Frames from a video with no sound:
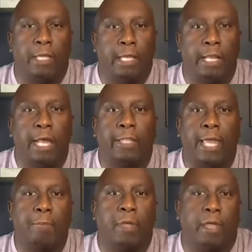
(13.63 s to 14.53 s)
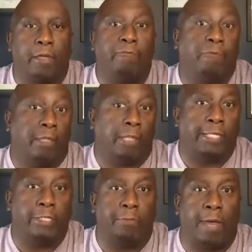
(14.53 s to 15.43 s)
and how that may
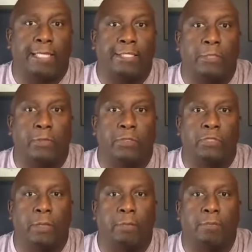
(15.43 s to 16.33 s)
relate to my stewardship.